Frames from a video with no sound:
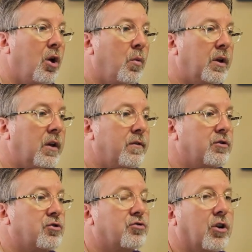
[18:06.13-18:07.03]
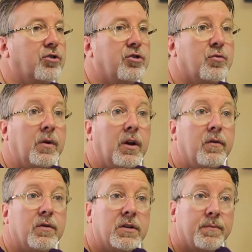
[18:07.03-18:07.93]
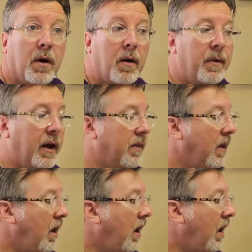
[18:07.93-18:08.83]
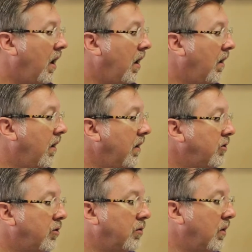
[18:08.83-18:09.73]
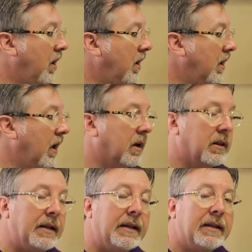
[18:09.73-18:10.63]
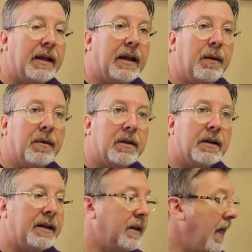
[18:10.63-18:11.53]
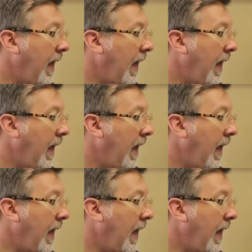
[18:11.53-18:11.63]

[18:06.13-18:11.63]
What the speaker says: We give you instructions, we give you a spa bath to clean it and keep it clean.